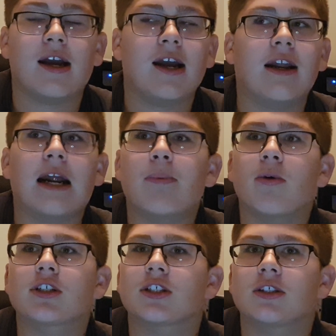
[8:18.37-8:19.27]
and an Apple
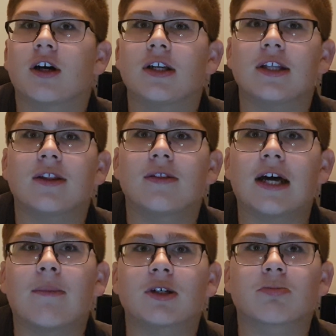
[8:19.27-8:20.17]
Watch does not need
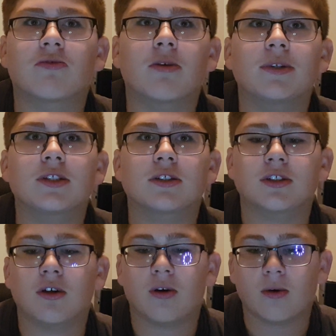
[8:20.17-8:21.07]
that much performance,
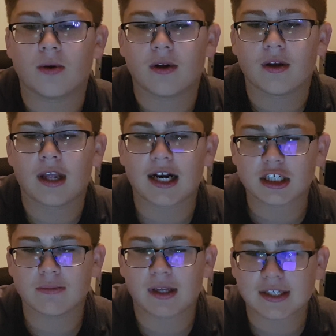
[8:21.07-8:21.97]
so it
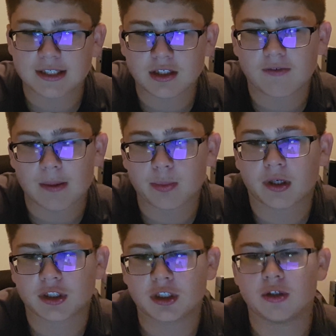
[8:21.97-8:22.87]
actually makes sense for Apple
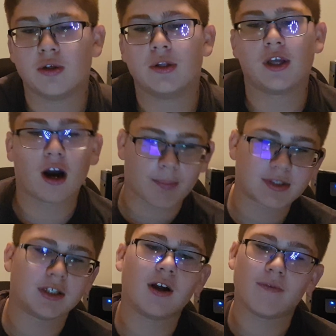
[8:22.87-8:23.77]
Watch to do it the
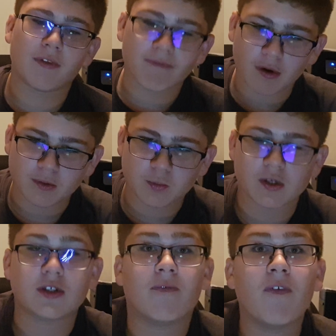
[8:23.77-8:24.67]
opposite of the phone,
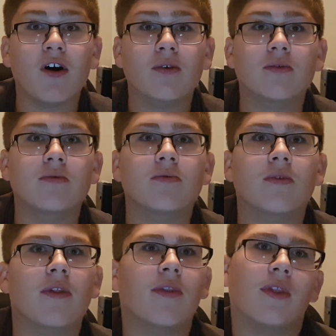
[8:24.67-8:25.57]
whereas the phone,
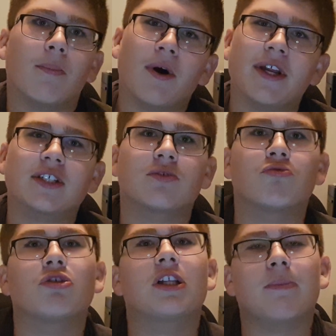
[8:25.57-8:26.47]
the body doesn't
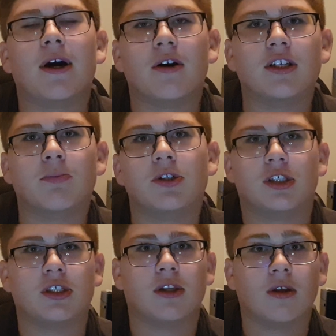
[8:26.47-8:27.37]
really matter as much
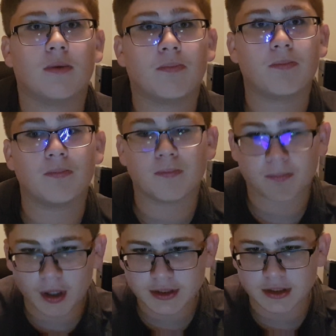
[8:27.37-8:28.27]
as the
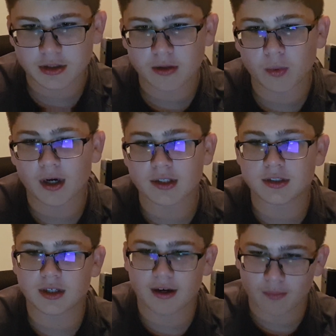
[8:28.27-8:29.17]
processor, whereas
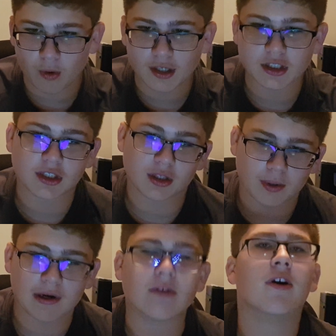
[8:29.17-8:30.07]
watch is the other way
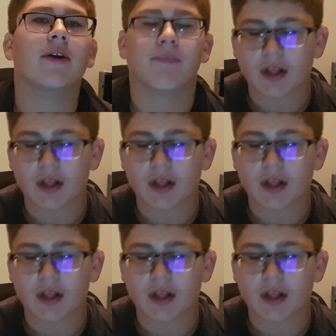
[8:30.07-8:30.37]
around, right?